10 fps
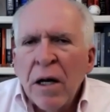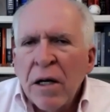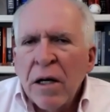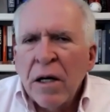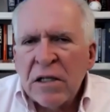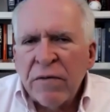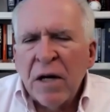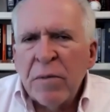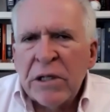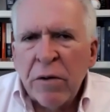classified
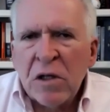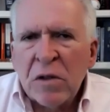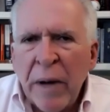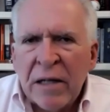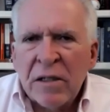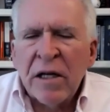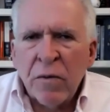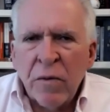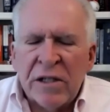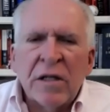materials back to their
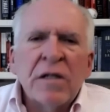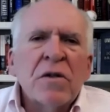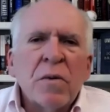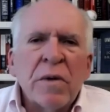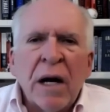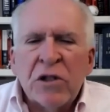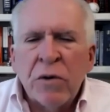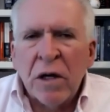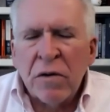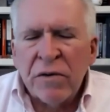residence. When I was
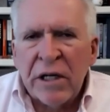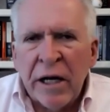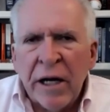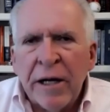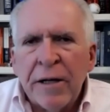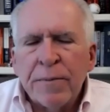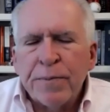director of CIA,